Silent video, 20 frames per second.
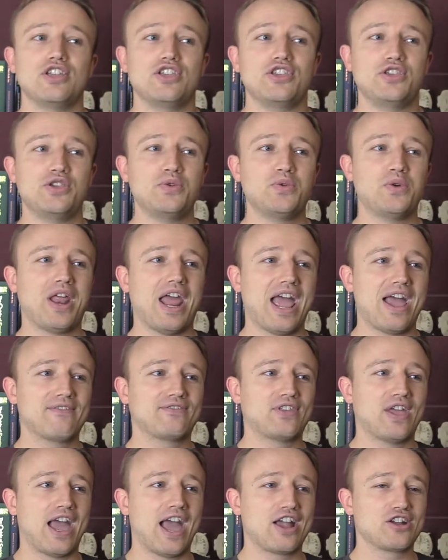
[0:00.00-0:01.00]
you would
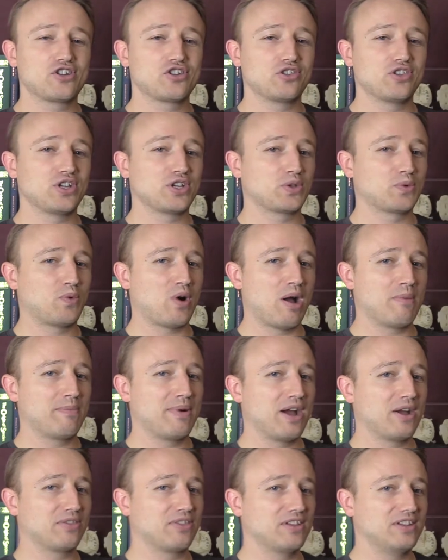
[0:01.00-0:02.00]
have to actually swap
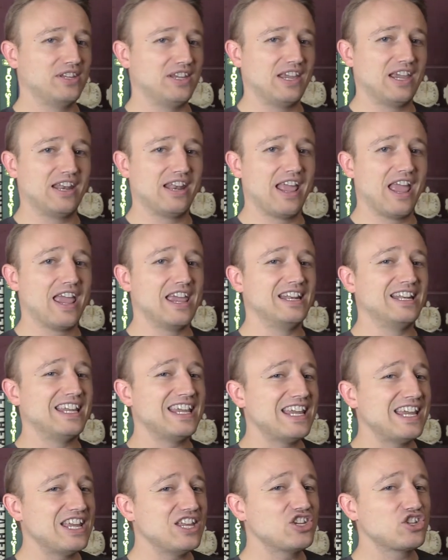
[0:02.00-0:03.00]
out the DNA in
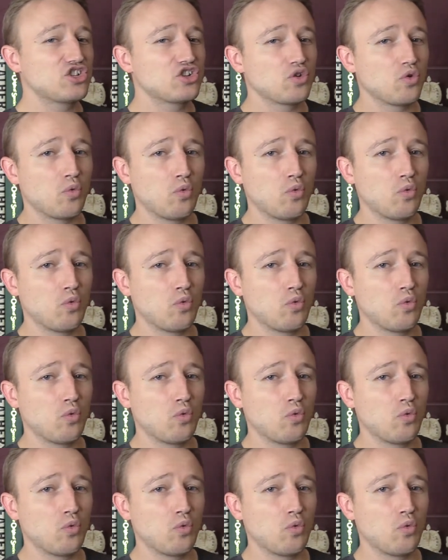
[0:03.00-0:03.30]
each